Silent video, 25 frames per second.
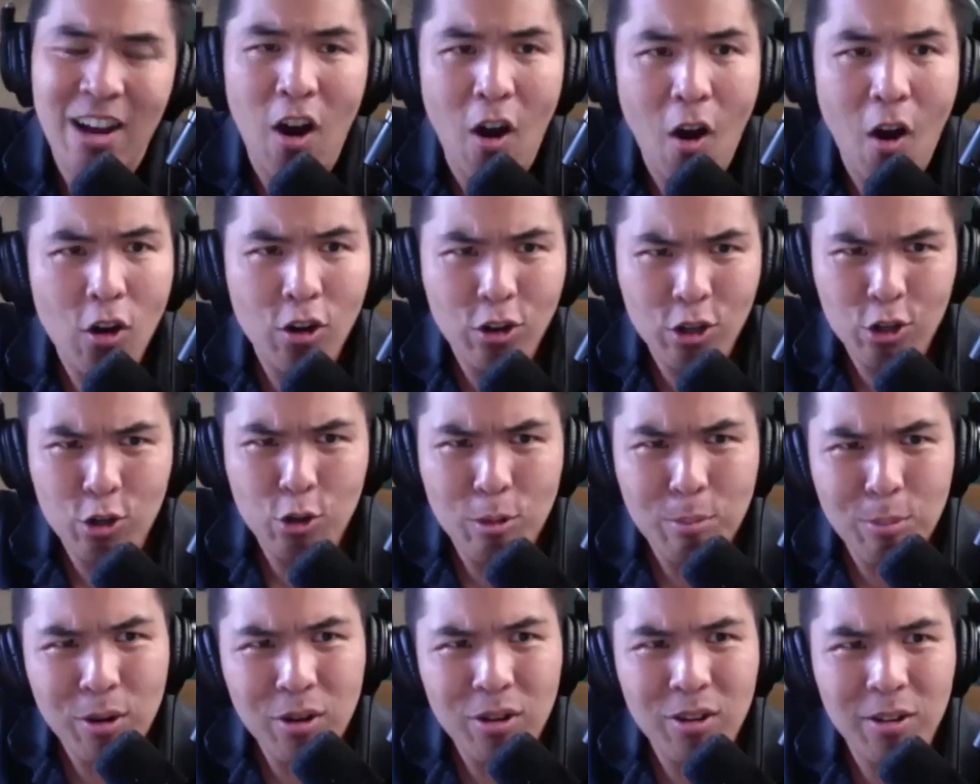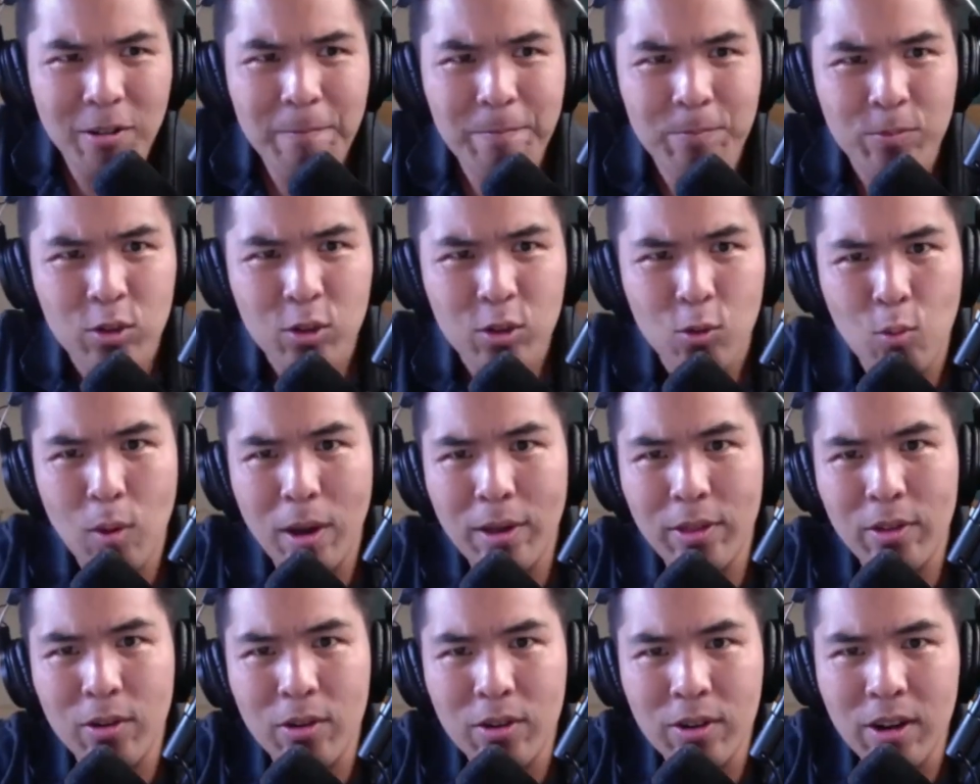arguable
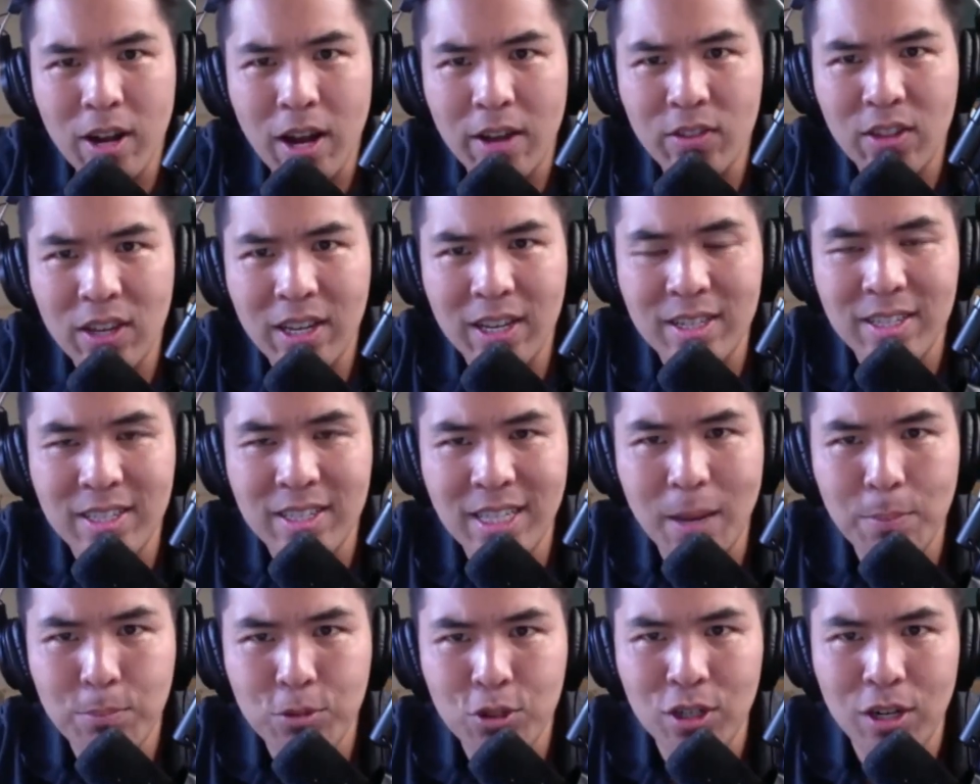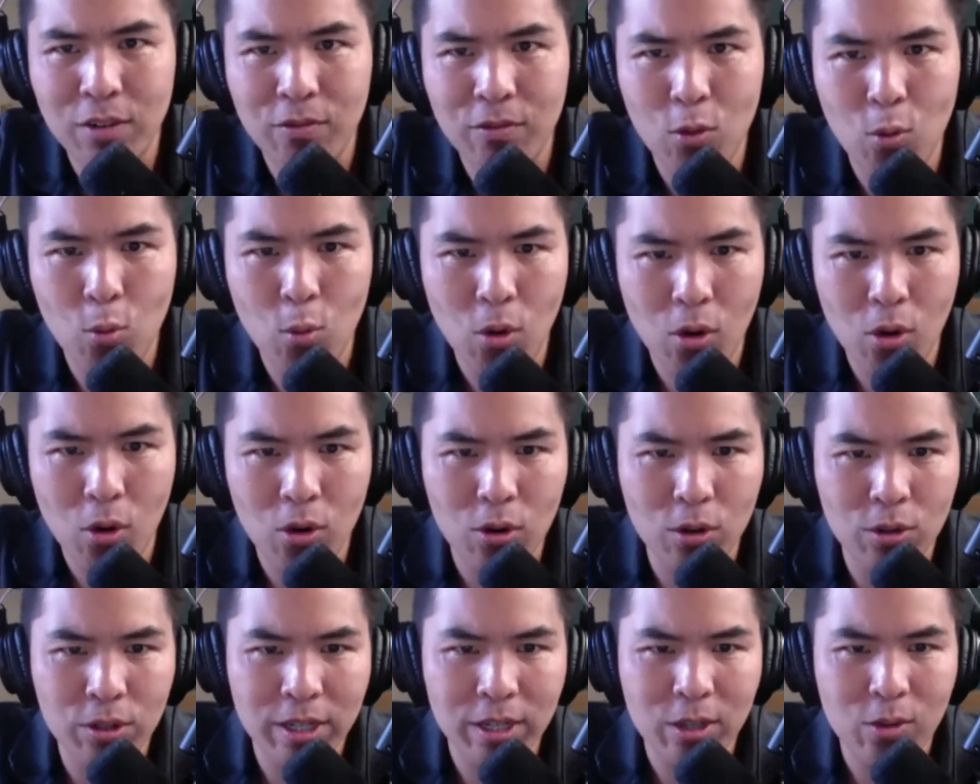whether or not the conception of a
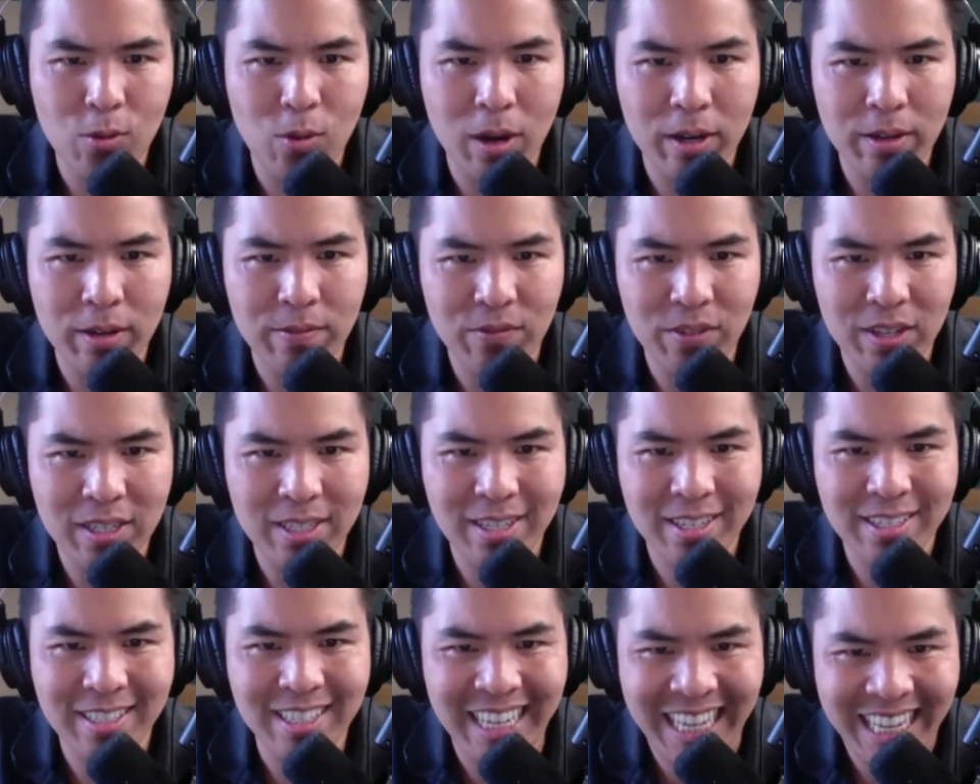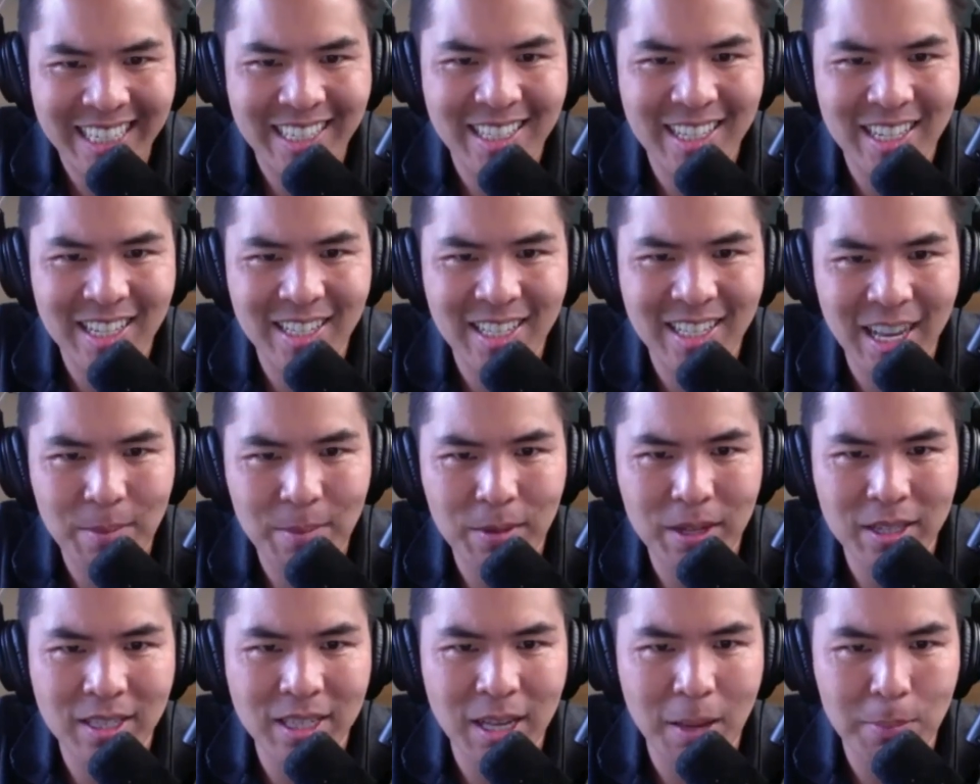world in quantum physics is the
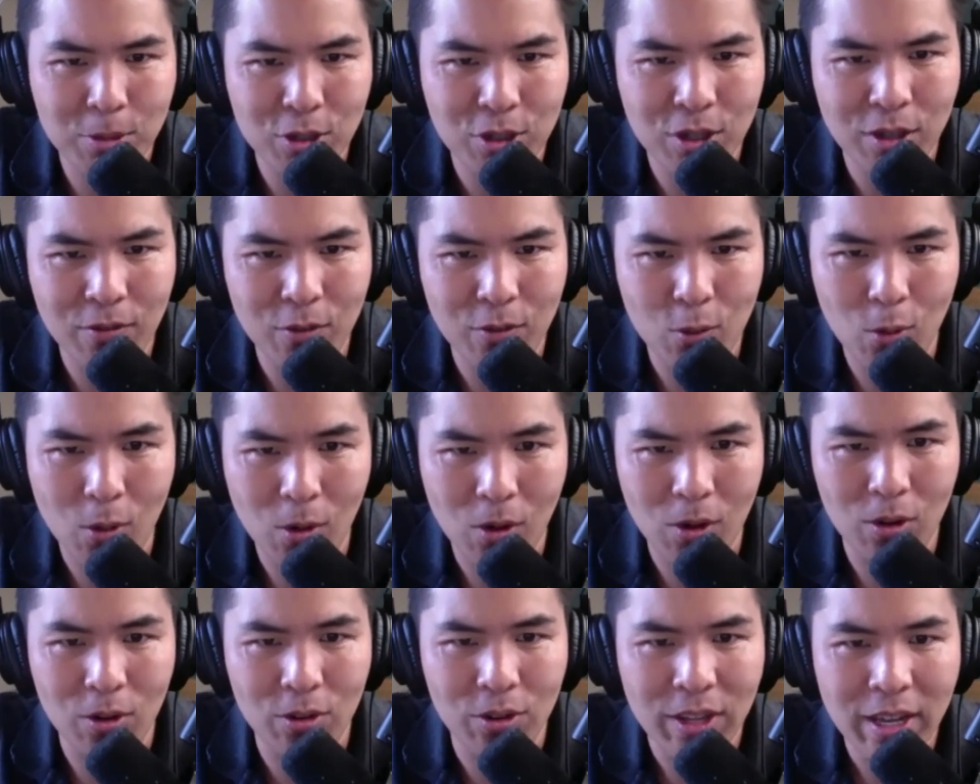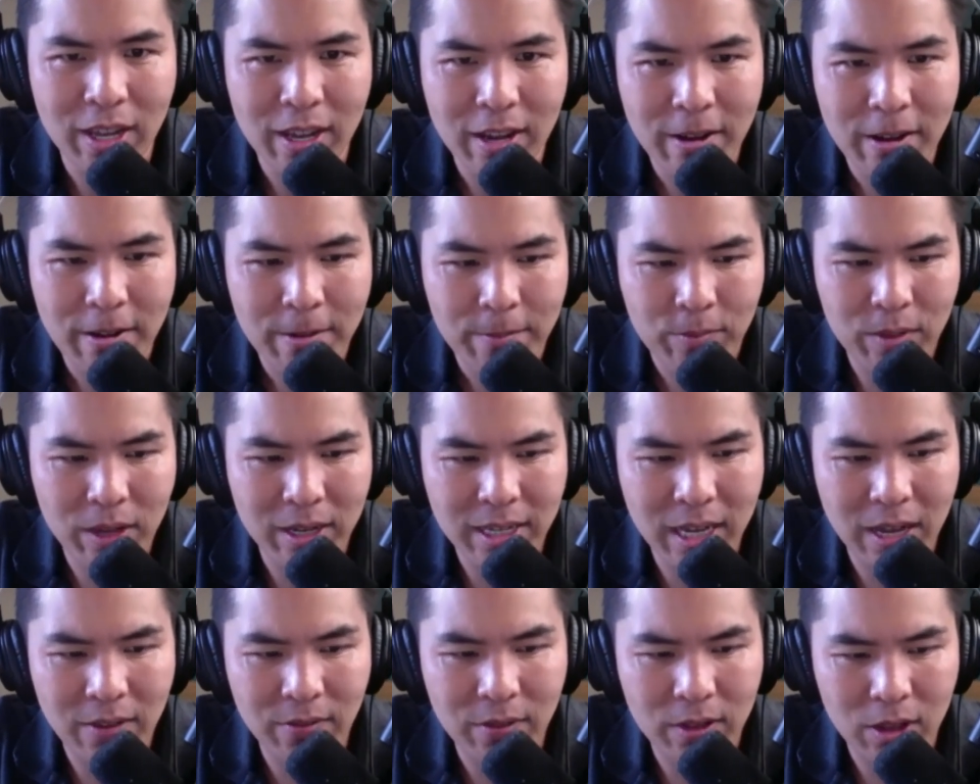same conception of a world
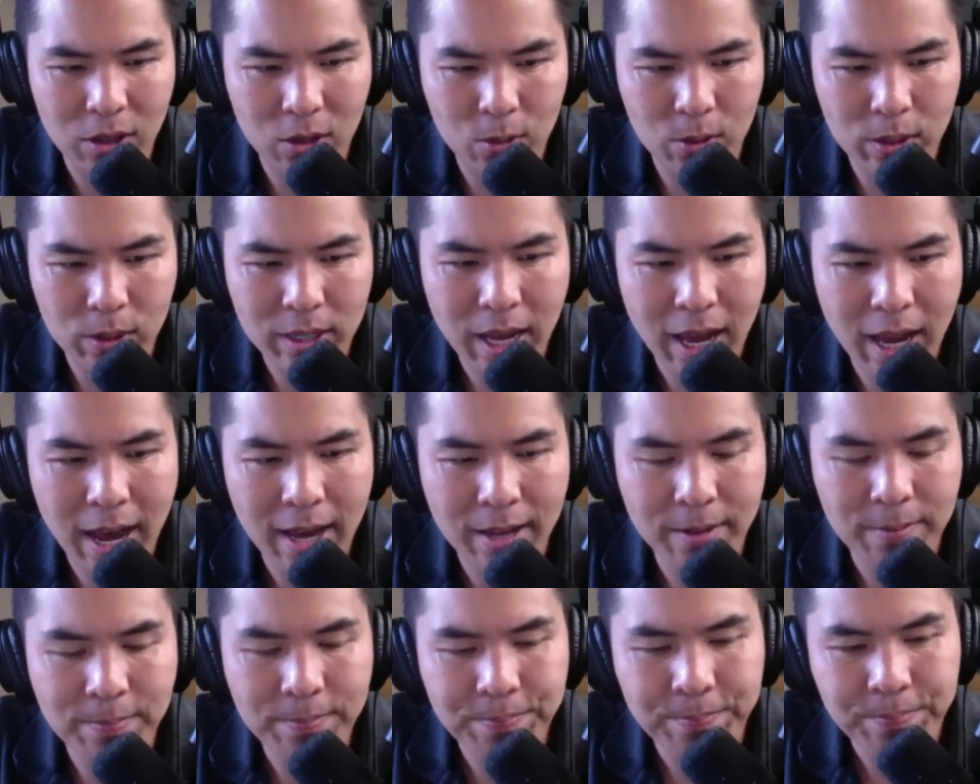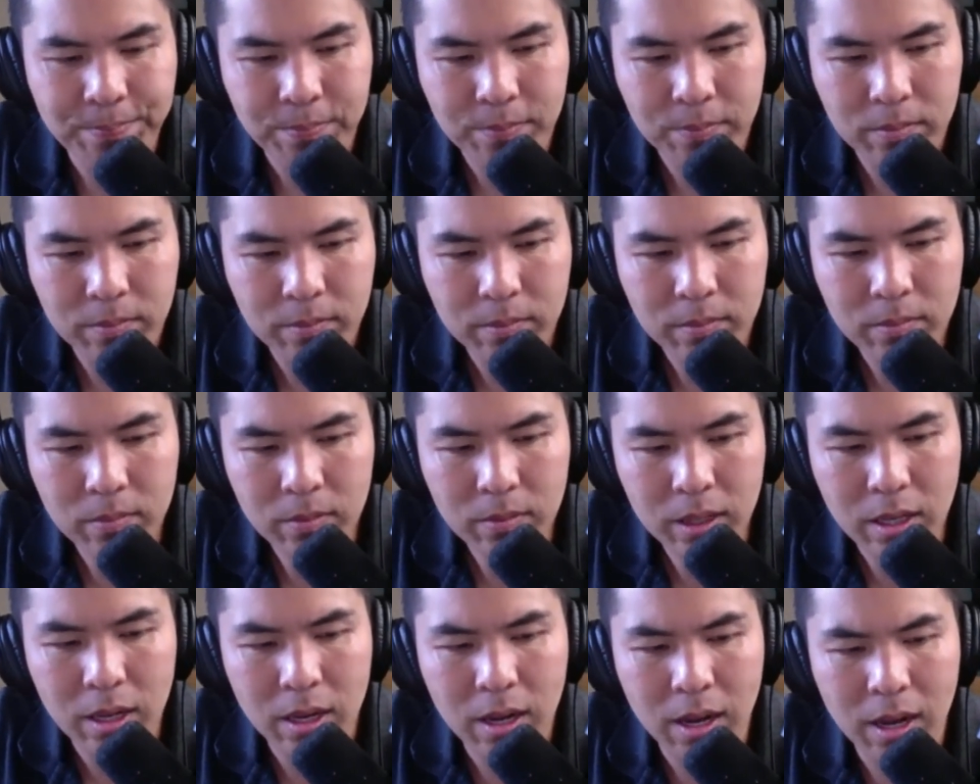that David Lewis had.
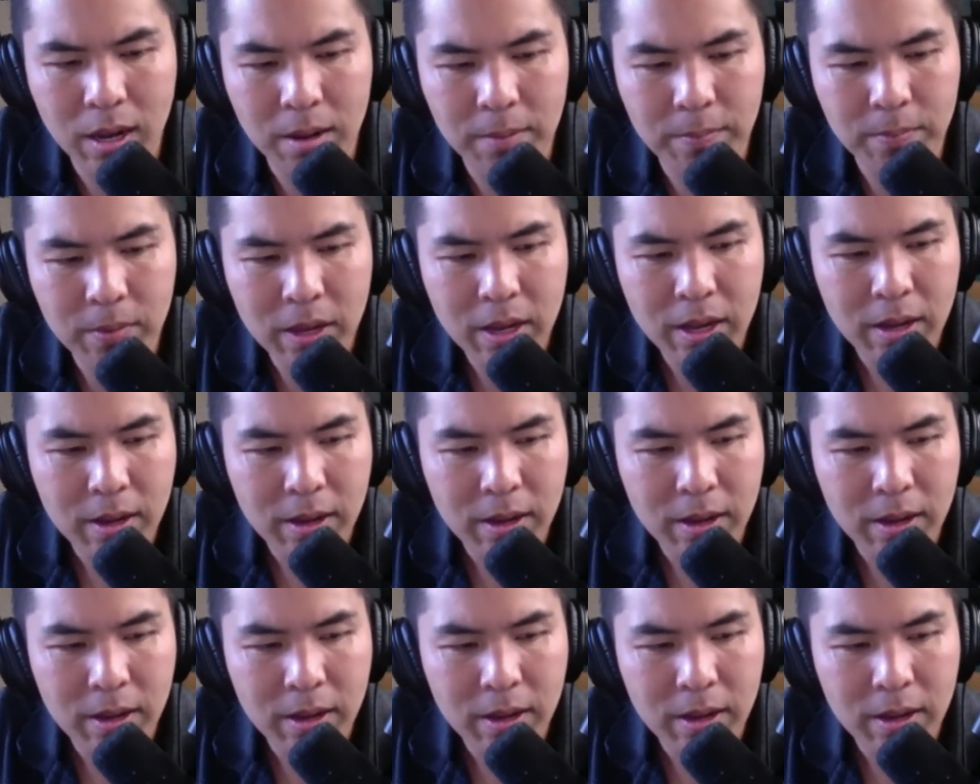Um,